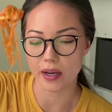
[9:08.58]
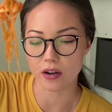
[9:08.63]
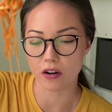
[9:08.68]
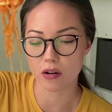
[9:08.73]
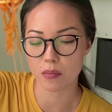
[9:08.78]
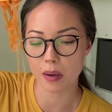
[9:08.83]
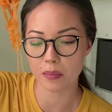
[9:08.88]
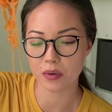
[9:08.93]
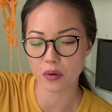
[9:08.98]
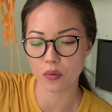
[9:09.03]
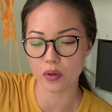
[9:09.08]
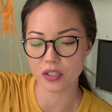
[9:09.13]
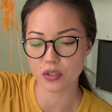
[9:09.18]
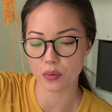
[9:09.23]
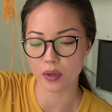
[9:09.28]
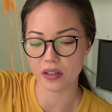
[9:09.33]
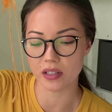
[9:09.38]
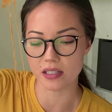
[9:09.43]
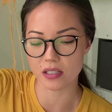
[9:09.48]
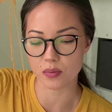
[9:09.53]
I don't remember which
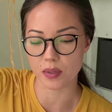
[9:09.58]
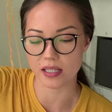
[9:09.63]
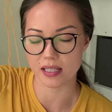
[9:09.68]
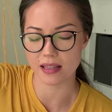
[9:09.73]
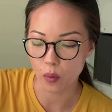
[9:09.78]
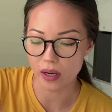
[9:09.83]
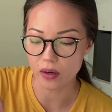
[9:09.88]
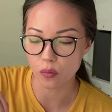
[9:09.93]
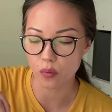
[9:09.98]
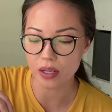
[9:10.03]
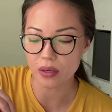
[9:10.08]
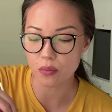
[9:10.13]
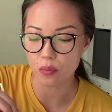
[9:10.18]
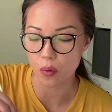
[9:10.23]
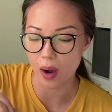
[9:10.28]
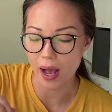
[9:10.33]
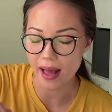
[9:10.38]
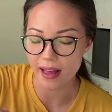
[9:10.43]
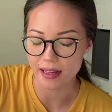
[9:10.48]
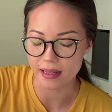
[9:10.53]
one this was. When we
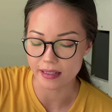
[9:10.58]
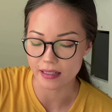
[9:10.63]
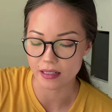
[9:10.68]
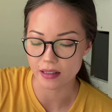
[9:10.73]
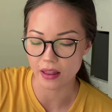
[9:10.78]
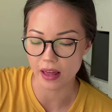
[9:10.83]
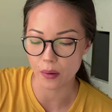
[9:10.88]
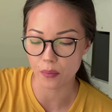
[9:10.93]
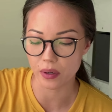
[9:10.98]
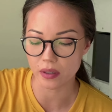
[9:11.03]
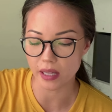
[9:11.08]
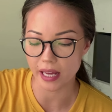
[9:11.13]
went, they were